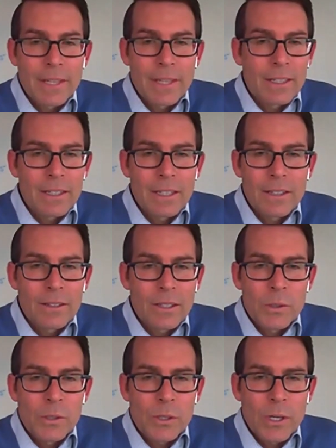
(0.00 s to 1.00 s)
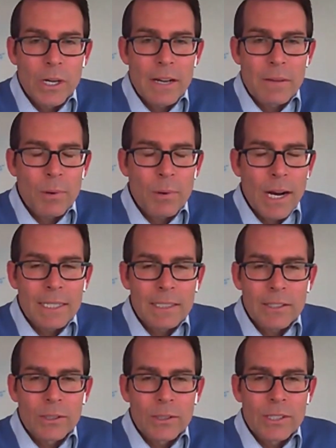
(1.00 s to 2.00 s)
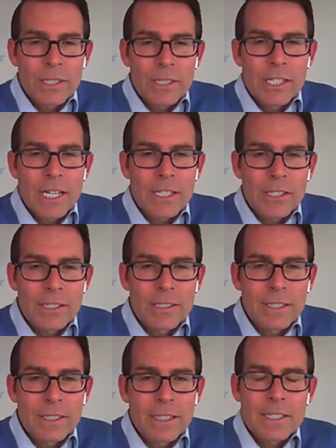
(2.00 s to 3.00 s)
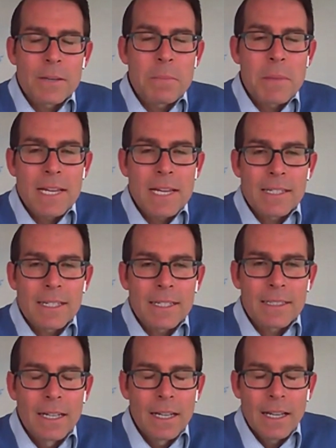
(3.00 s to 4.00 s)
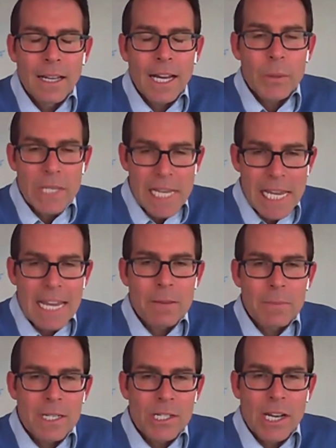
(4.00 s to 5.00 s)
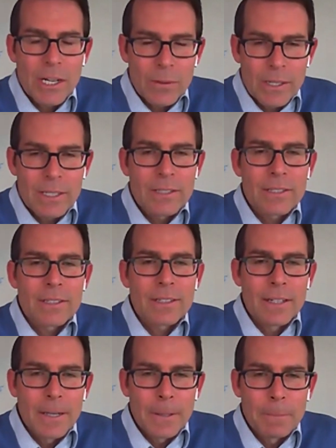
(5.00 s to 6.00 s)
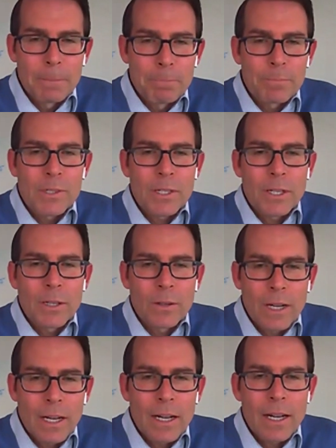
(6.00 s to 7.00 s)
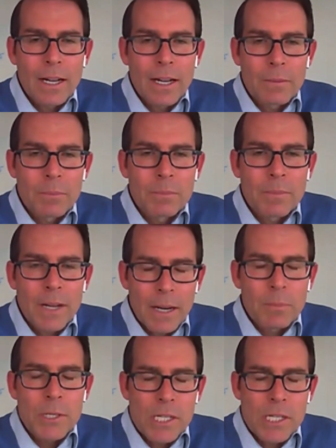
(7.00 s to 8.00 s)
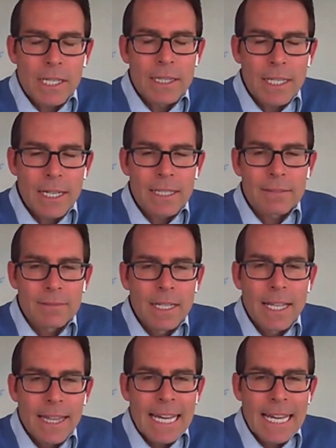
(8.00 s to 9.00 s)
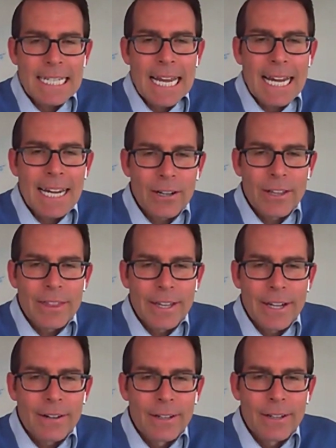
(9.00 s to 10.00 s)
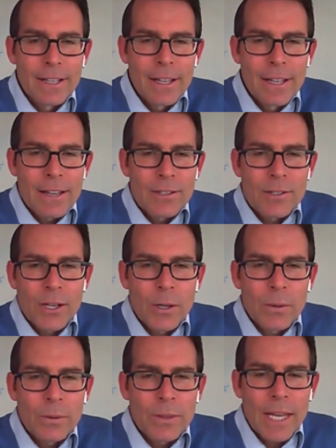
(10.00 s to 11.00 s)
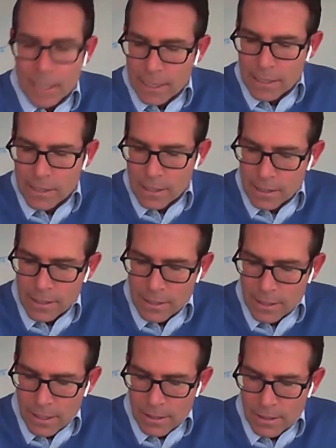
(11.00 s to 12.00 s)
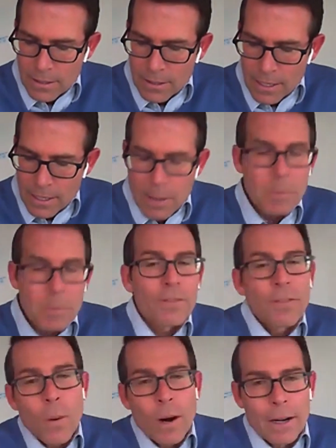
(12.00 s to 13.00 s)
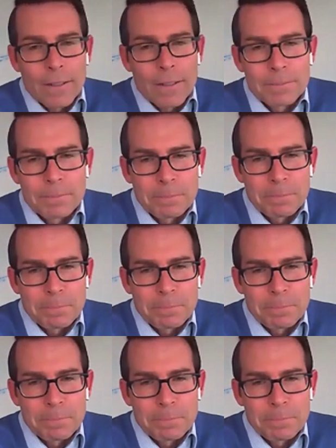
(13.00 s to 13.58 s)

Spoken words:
that. Those are great practical suggestions, and it's amazing how we can be generous. So I appreciate that tag on there. So that leads us to number 4.